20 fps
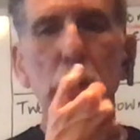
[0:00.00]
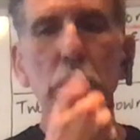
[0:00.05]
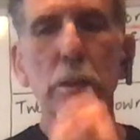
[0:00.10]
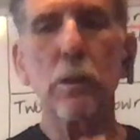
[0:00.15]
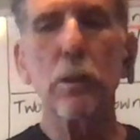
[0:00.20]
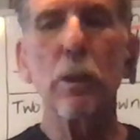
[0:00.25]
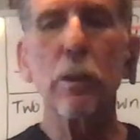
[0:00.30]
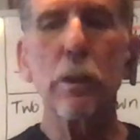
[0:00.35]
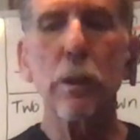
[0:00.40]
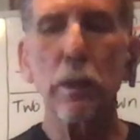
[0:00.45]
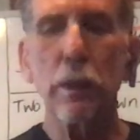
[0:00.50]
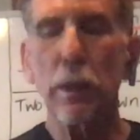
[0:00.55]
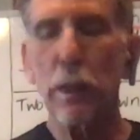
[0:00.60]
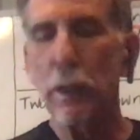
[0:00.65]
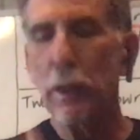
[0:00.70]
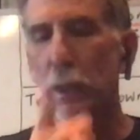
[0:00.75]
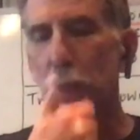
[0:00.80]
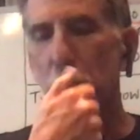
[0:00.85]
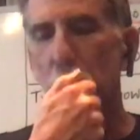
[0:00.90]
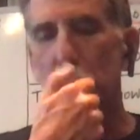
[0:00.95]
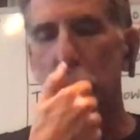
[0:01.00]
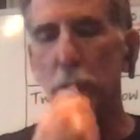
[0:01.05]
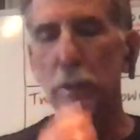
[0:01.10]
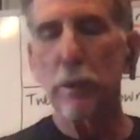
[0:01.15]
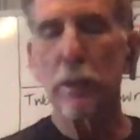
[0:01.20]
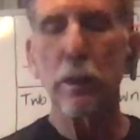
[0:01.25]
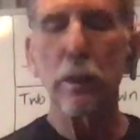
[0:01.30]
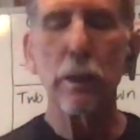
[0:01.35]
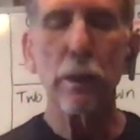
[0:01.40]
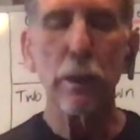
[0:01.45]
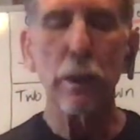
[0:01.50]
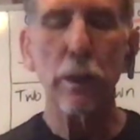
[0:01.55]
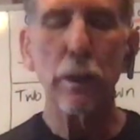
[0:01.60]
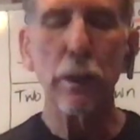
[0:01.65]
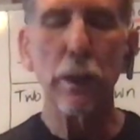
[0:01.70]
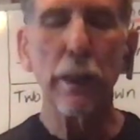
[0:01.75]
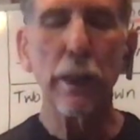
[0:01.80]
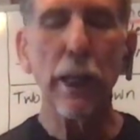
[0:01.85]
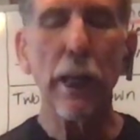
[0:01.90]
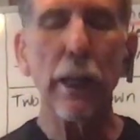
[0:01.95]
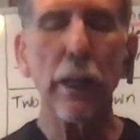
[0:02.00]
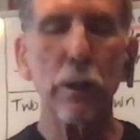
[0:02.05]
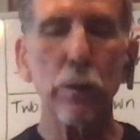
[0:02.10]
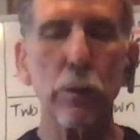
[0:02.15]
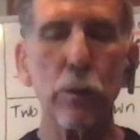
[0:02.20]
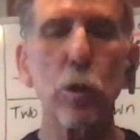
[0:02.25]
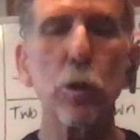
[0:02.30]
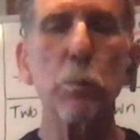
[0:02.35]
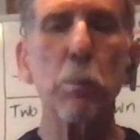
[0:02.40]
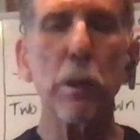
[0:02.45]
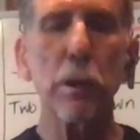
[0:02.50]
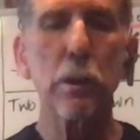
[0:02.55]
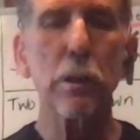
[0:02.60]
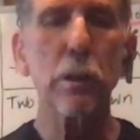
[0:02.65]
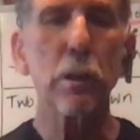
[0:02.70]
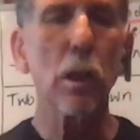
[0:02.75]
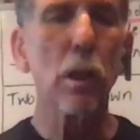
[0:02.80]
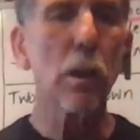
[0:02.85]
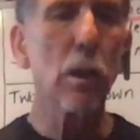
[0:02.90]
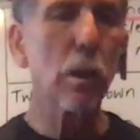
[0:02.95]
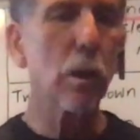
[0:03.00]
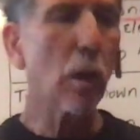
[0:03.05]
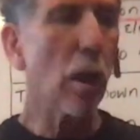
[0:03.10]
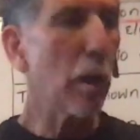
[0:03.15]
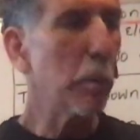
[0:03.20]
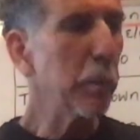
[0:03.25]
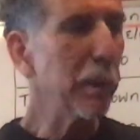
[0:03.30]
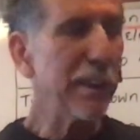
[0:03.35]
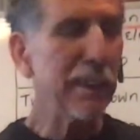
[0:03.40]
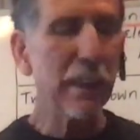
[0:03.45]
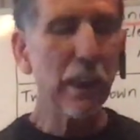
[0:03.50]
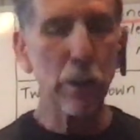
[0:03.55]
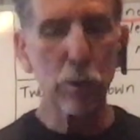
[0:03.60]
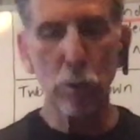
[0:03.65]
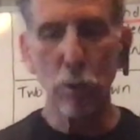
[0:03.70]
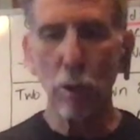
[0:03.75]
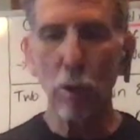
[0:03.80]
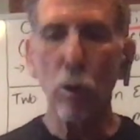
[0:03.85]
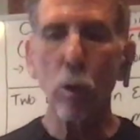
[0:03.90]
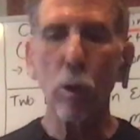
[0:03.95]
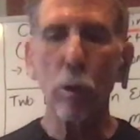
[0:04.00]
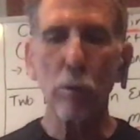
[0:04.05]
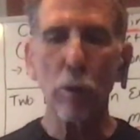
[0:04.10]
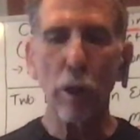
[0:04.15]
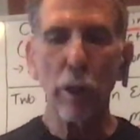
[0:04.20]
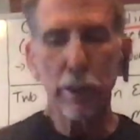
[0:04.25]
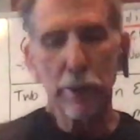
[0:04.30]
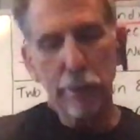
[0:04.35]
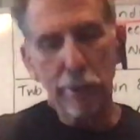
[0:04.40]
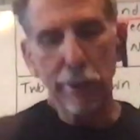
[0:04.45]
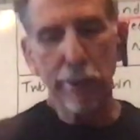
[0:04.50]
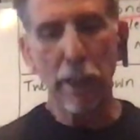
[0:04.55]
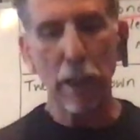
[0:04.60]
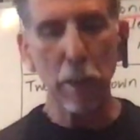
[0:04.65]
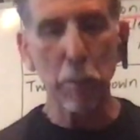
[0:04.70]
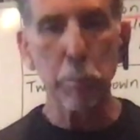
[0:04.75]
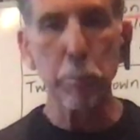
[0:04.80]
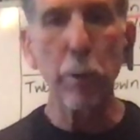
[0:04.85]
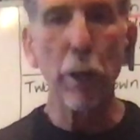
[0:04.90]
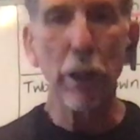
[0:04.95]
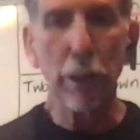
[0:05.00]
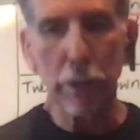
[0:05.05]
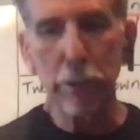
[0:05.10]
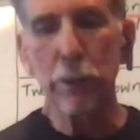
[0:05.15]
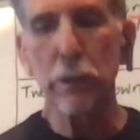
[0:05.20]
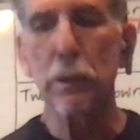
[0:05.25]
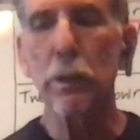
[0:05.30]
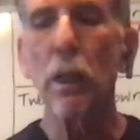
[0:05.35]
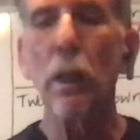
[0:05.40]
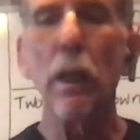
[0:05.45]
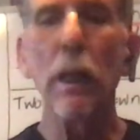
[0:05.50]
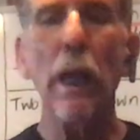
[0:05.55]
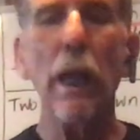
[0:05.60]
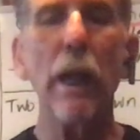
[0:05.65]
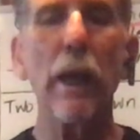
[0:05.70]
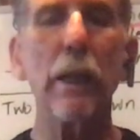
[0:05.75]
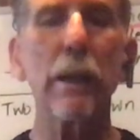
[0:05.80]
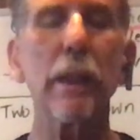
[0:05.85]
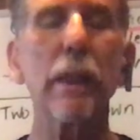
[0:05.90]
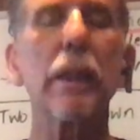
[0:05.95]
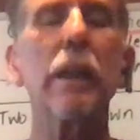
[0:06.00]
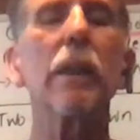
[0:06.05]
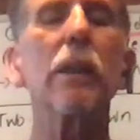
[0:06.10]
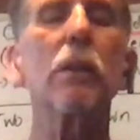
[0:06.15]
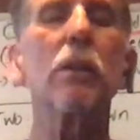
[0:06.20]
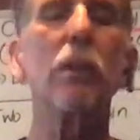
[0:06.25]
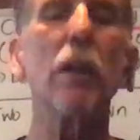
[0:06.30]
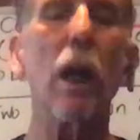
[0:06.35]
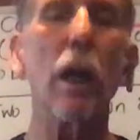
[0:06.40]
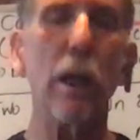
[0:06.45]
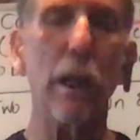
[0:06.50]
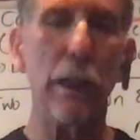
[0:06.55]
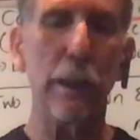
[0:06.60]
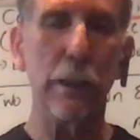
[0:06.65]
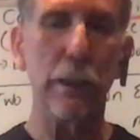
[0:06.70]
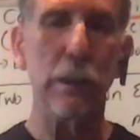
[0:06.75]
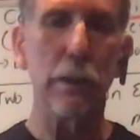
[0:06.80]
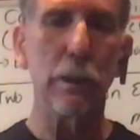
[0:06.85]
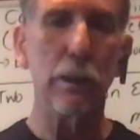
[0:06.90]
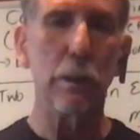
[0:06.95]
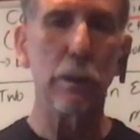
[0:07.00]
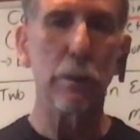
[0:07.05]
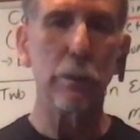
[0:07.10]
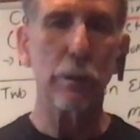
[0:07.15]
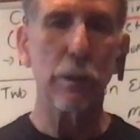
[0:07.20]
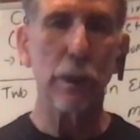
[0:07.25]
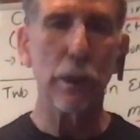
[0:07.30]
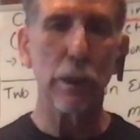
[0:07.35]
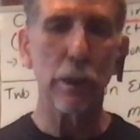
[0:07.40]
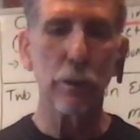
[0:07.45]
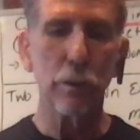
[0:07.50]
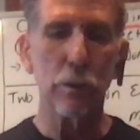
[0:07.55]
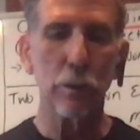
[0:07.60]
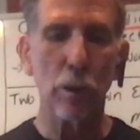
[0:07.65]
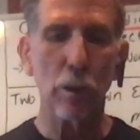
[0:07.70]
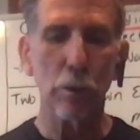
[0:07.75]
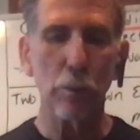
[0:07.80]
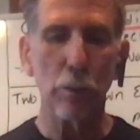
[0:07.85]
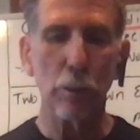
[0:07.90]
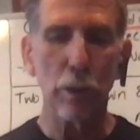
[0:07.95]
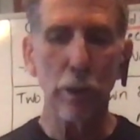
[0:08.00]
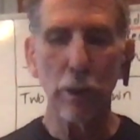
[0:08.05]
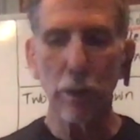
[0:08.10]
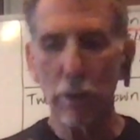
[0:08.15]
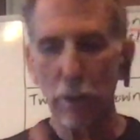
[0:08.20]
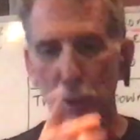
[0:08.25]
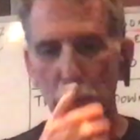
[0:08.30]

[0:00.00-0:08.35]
took uh, uh, uh, inhaled too much carbon tetrachloride to get a buzz, and the kid died. Okay, so uh,